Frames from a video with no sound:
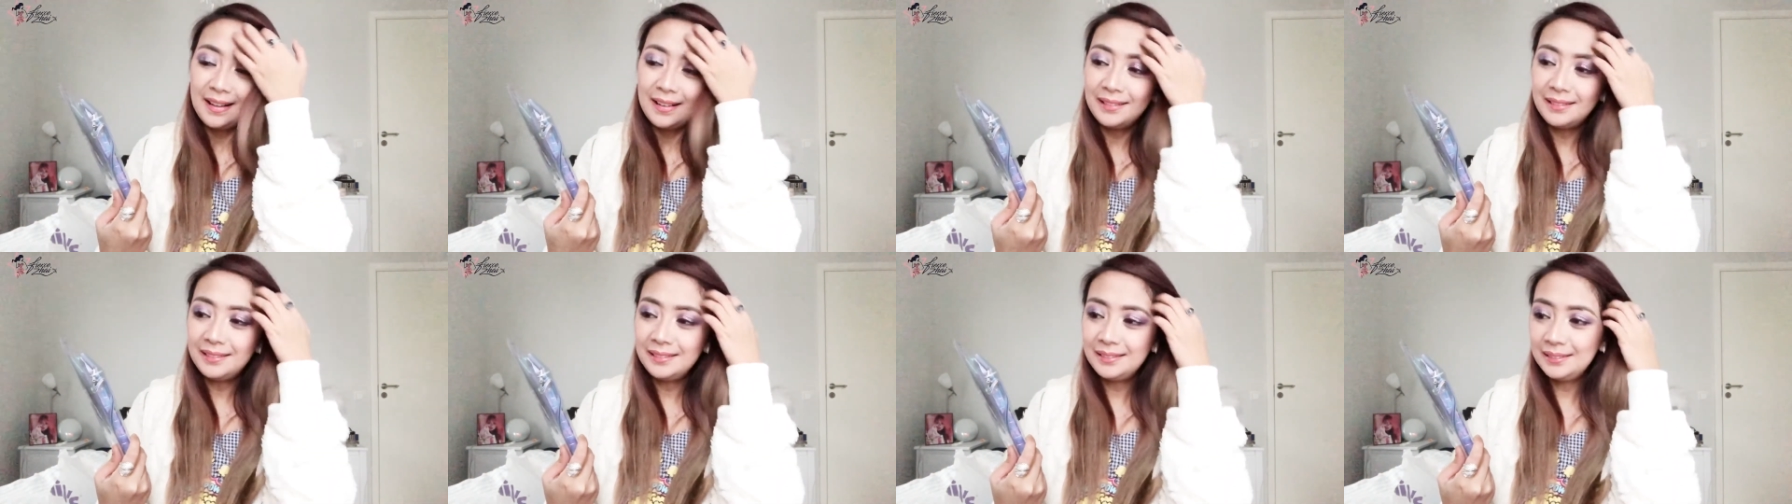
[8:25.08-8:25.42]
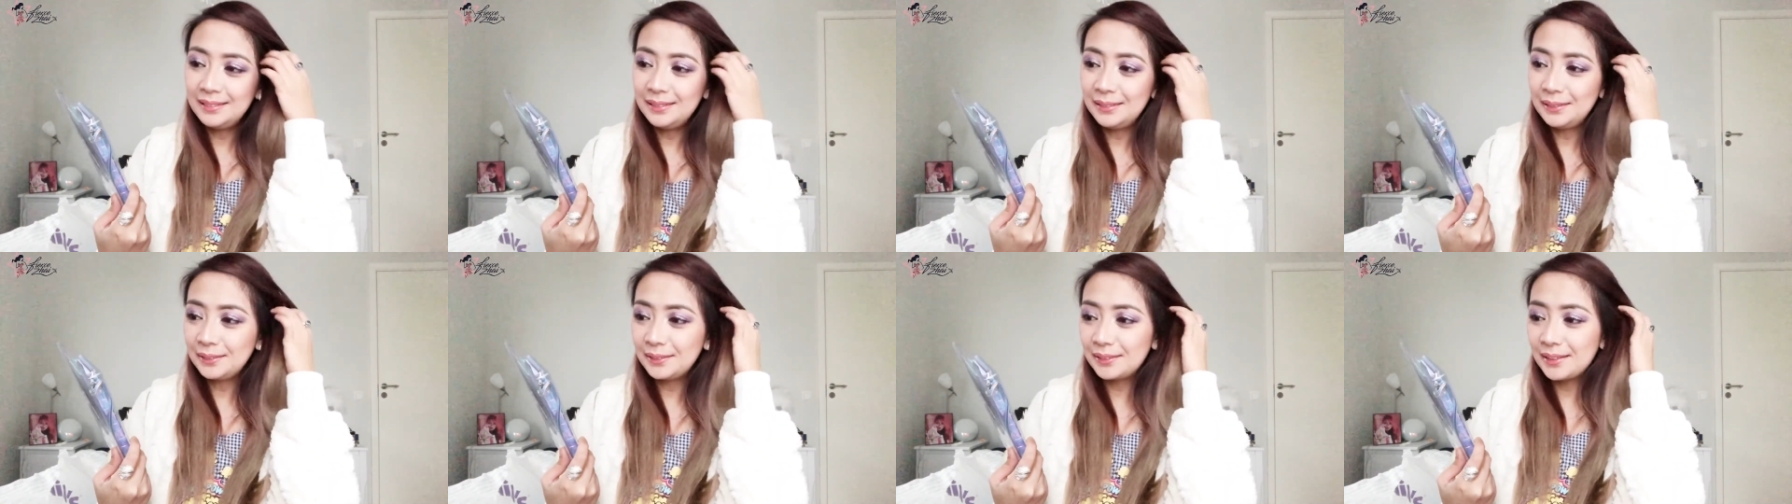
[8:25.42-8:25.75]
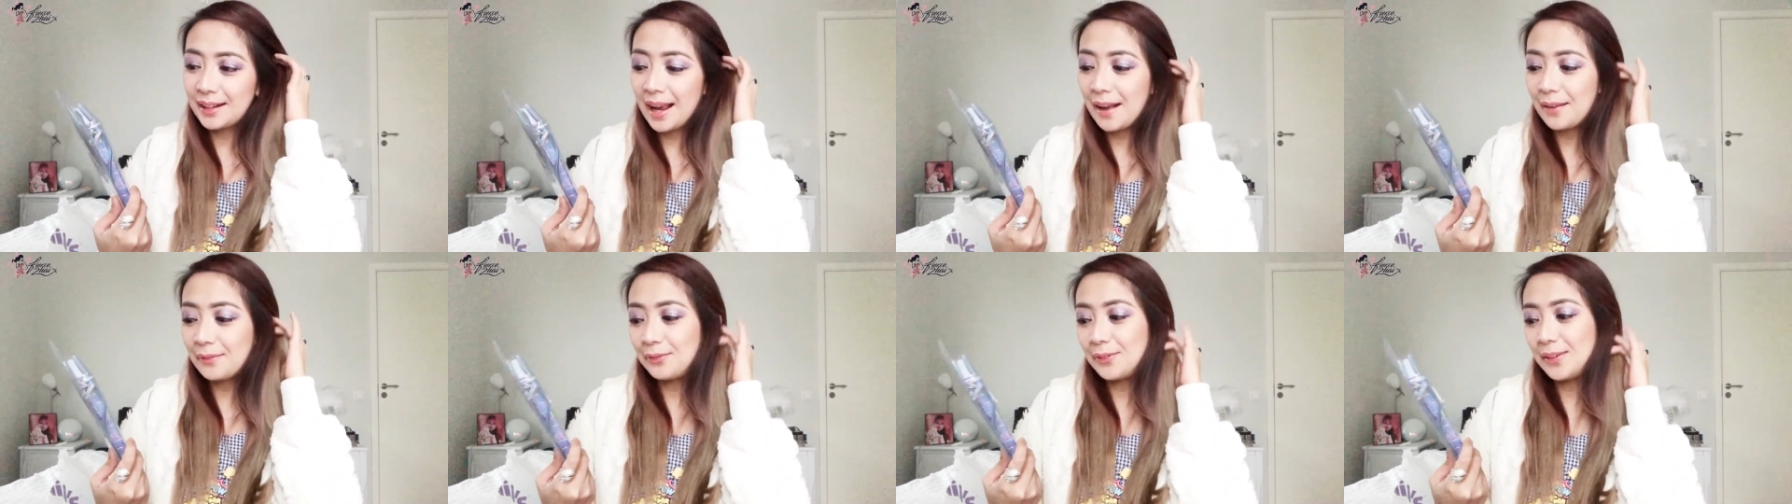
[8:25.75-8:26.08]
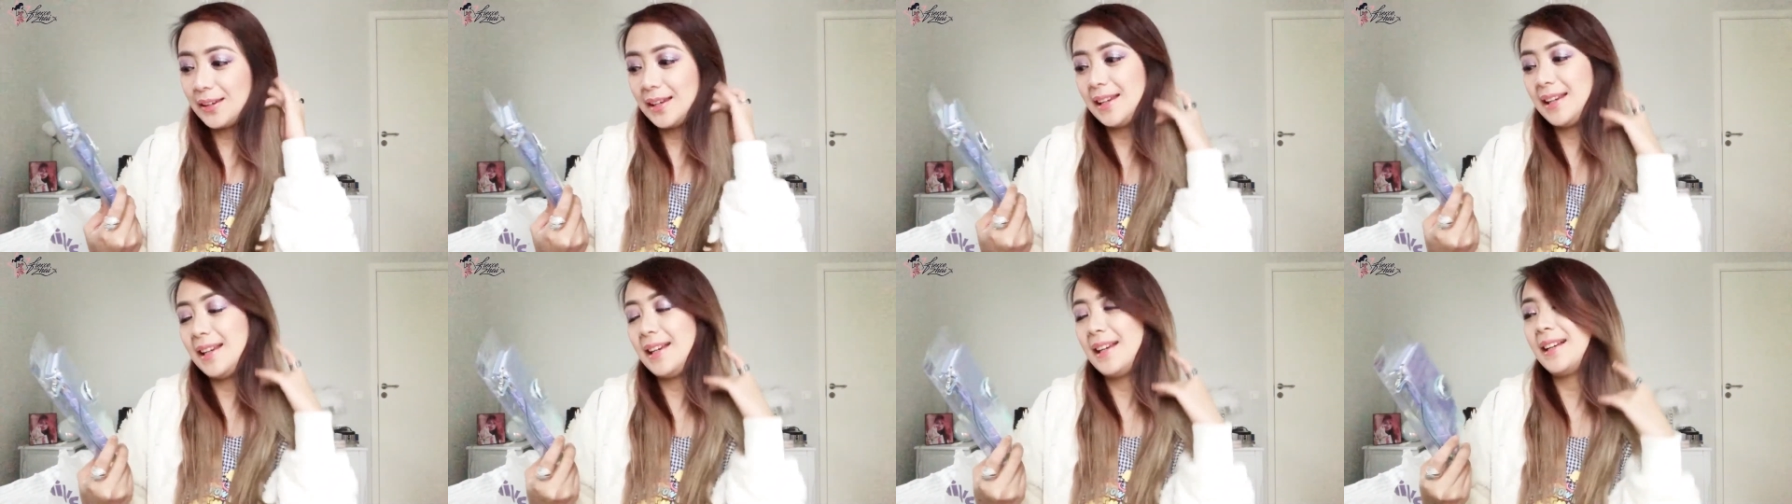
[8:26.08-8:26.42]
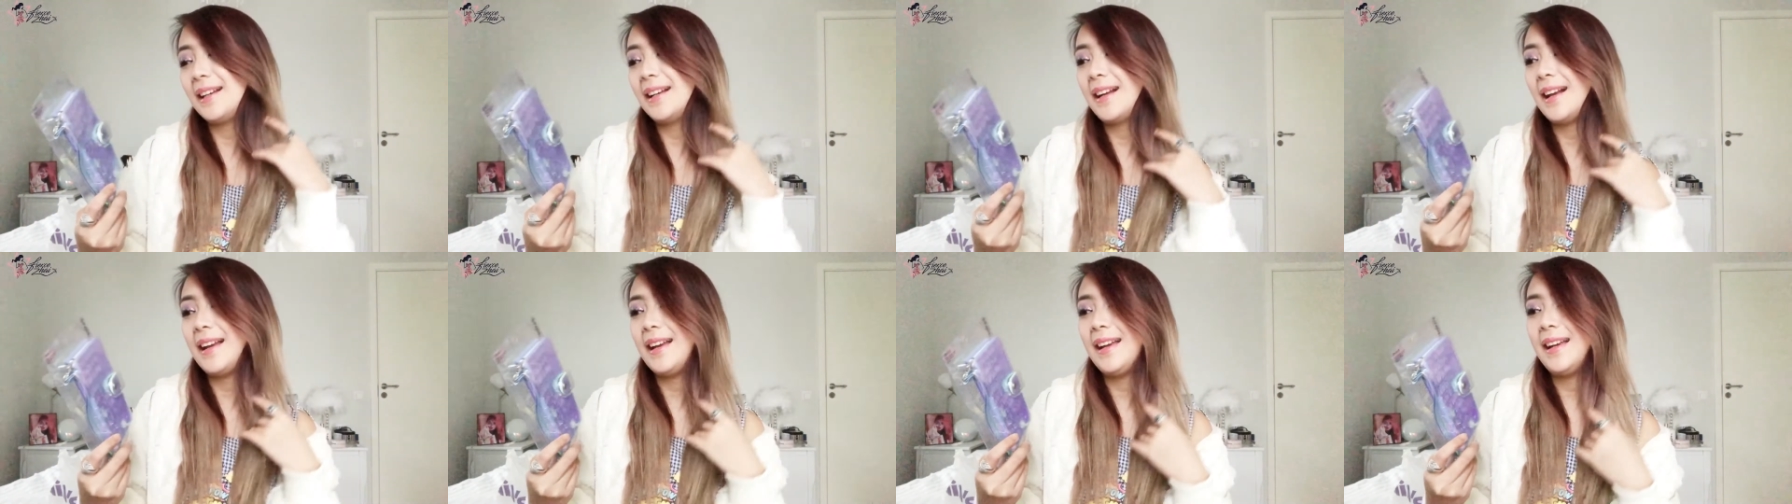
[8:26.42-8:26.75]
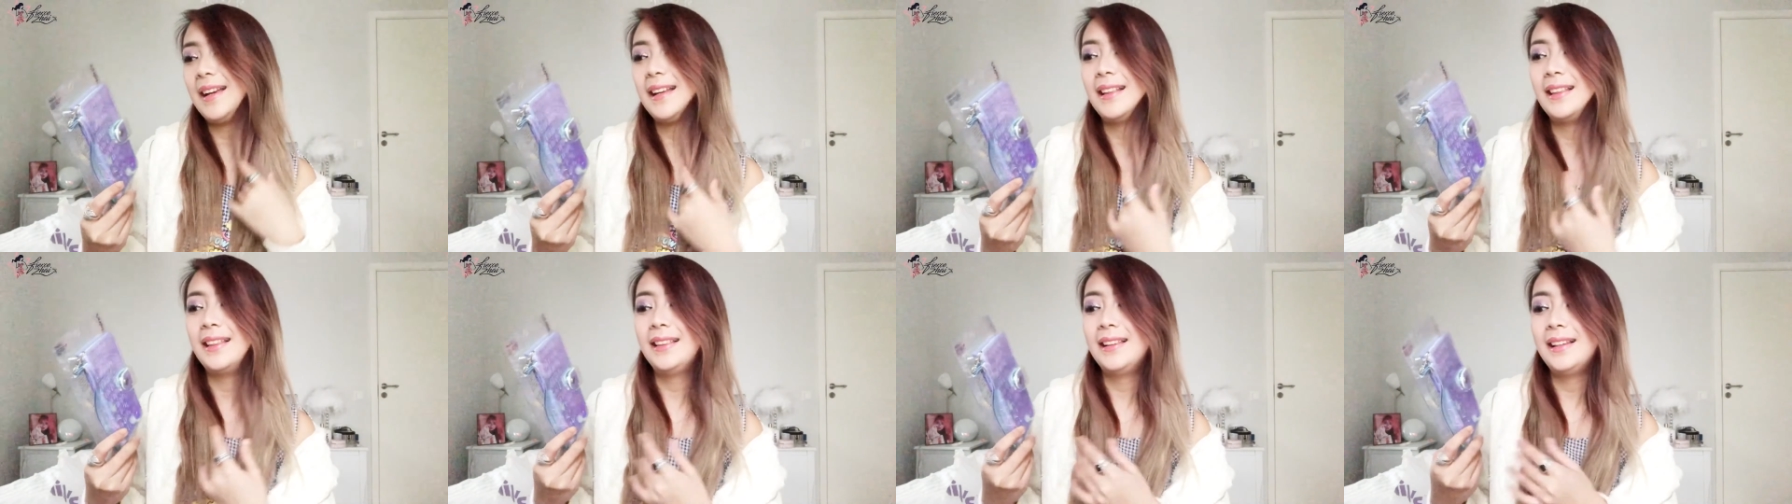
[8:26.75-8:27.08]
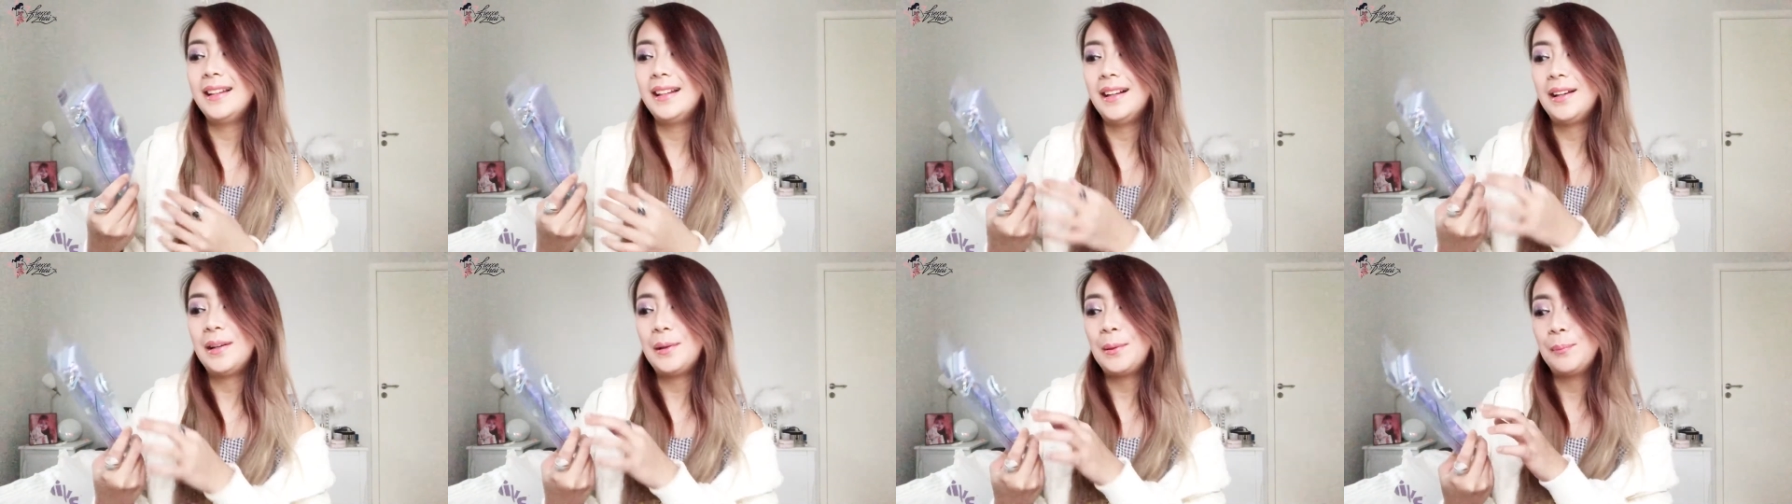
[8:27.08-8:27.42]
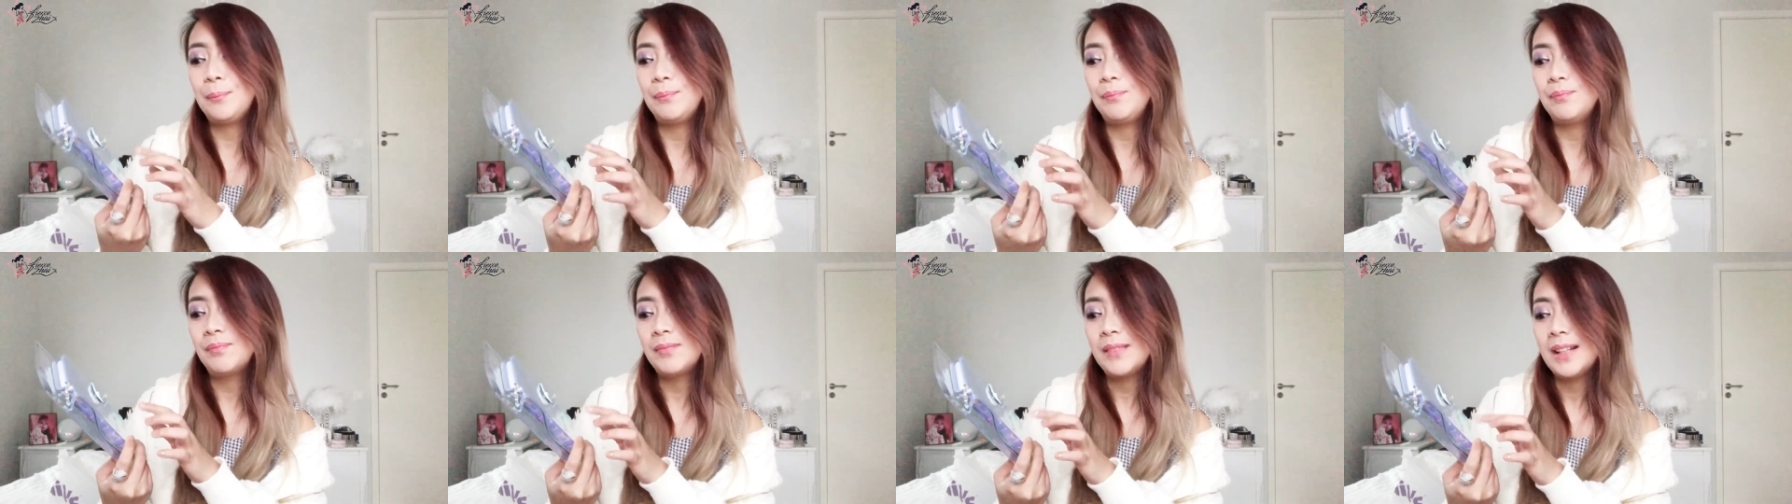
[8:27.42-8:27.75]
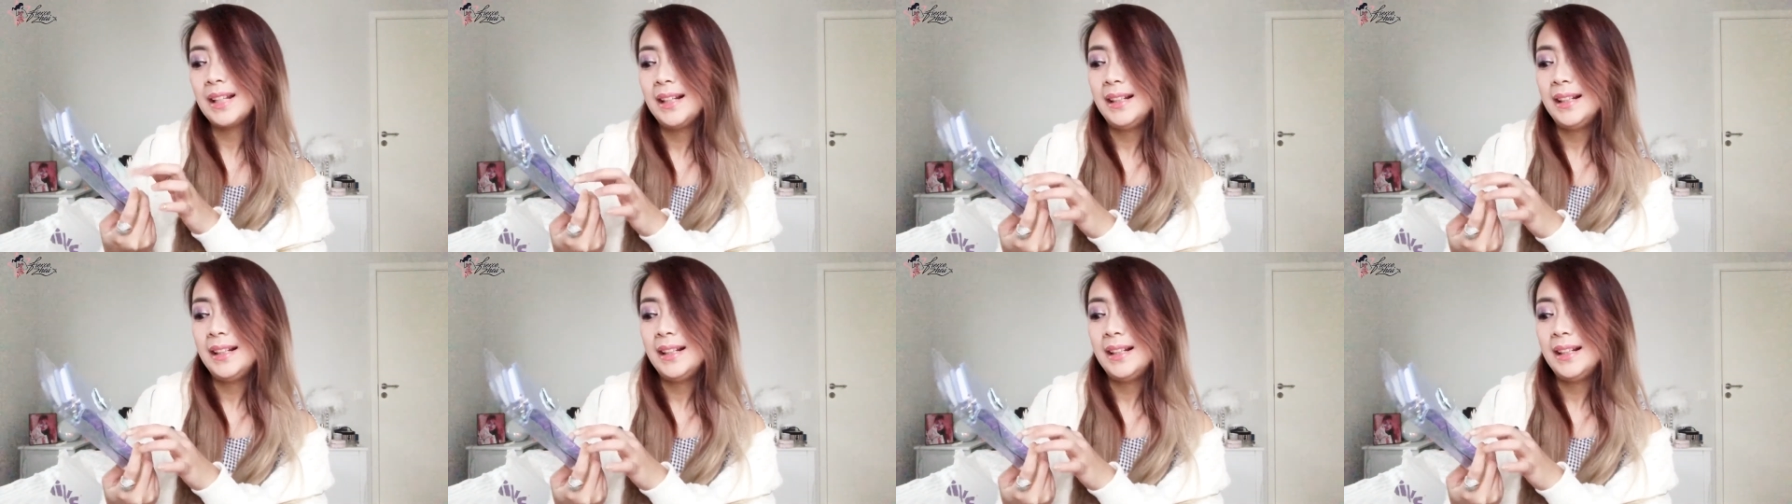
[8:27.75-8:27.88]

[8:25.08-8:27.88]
holographic and um,